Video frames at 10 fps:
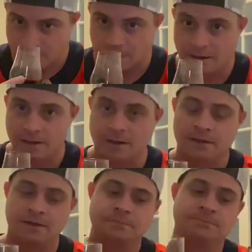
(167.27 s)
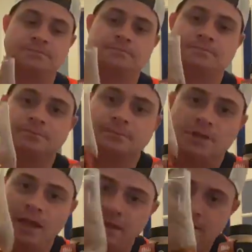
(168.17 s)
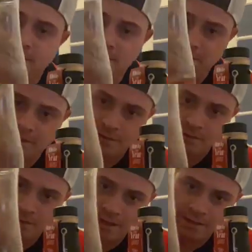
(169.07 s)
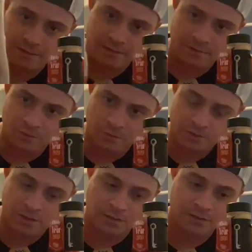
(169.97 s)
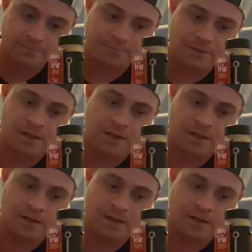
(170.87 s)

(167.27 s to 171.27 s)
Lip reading: But yeah, this is nice gold color.